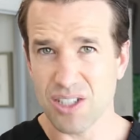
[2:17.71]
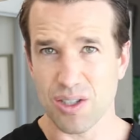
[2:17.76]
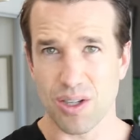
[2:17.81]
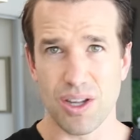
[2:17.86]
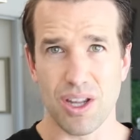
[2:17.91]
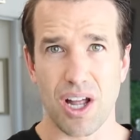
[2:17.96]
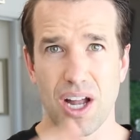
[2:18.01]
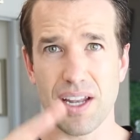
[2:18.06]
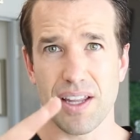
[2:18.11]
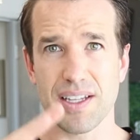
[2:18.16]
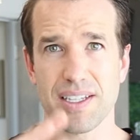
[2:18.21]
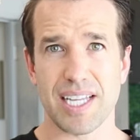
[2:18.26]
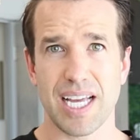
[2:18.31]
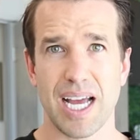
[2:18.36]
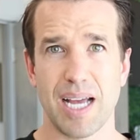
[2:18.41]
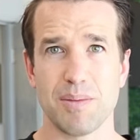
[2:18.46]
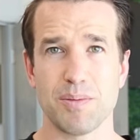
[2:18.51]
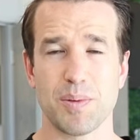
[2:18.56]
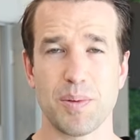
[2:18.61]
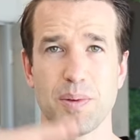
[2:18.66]
So a lot of the
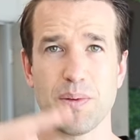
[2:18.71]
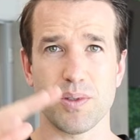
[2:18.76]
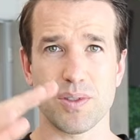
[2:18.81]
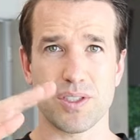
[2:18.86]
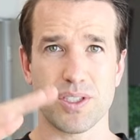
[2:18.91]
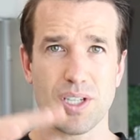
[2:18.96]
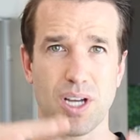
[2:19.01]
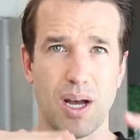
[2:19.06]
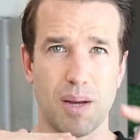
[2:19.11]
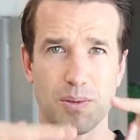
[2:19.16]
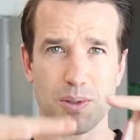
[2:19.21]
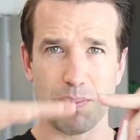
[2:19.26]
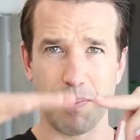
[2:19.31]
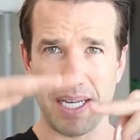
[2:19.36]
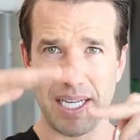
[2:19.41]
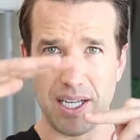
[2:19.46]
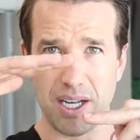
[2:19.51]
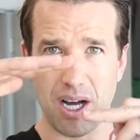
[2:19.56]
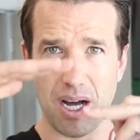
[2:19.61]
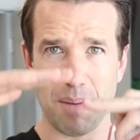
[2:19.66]
times people's tops
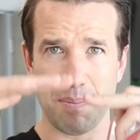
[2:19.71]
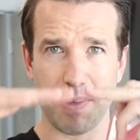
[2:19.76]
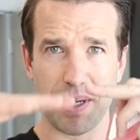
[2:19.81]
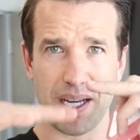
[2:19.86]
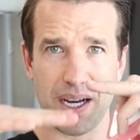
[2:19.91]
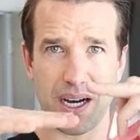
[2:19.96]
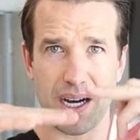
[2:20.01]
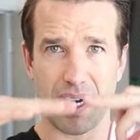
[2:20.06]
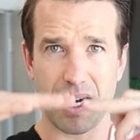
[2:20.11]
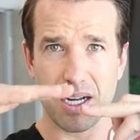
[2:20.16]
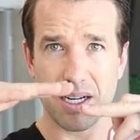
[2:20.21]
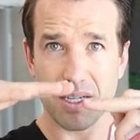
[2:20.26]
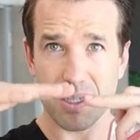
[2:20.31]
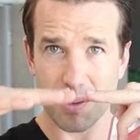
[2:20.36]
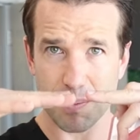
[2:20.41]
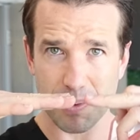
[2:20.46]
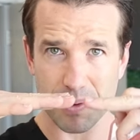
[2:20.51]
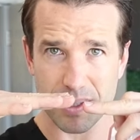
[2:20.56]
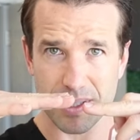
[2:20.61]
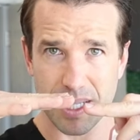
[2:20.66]
may not be
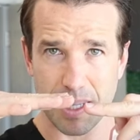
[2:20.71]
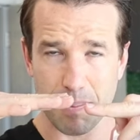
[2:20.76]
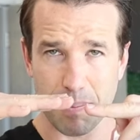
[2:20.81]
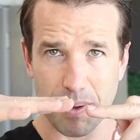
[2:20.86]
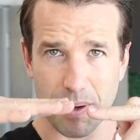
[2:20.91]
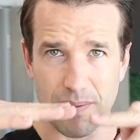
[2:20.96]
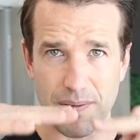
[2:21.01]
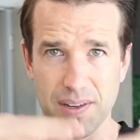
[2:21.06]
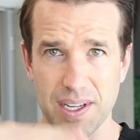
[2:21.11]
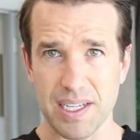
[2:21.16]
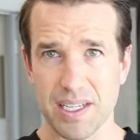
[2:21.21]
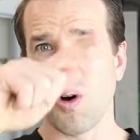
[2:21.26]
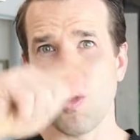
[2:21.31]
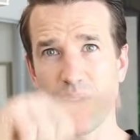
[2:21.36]
100% perfect,